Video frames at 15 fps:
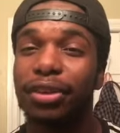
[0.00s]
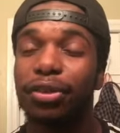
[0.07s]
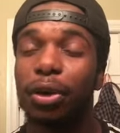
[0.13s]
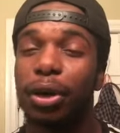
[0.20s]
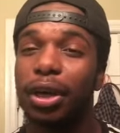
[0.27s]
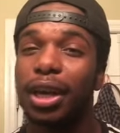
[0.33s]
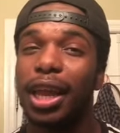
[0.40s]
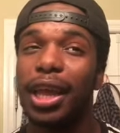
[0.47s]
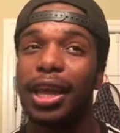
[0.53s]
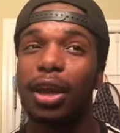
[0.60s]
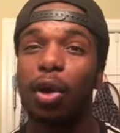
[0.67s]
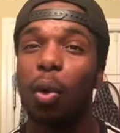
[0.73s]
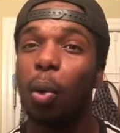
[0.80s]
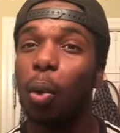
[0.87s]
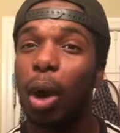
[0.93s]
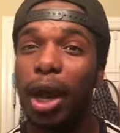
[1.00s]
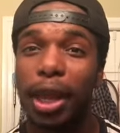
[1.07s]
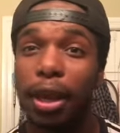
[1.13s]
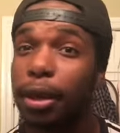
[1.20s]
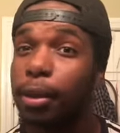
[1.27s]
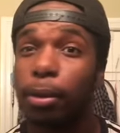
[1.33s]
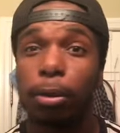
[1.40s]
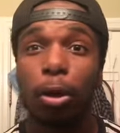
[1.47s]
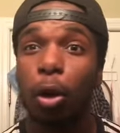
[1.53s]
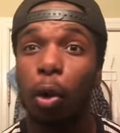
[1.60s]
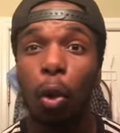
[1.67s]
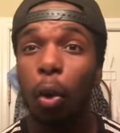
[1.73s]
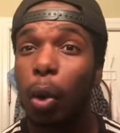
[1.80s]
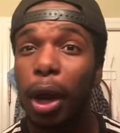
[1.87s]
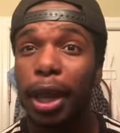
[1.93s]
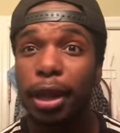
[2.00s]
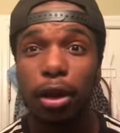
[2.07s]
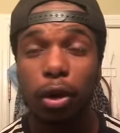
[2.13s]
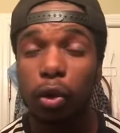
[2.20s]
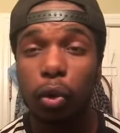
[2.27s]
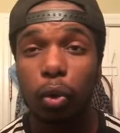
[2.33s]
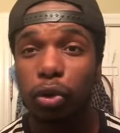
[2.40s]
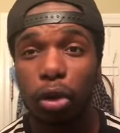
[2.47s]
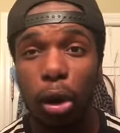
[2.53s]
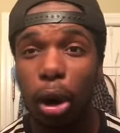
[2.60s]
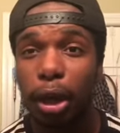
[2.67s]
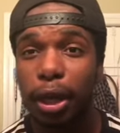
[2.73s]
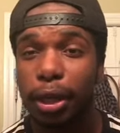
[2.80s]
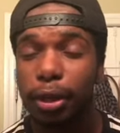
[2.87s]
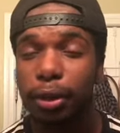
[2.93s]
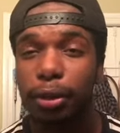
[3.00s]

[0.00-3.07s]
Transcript: are like quiet, quiet, no talking.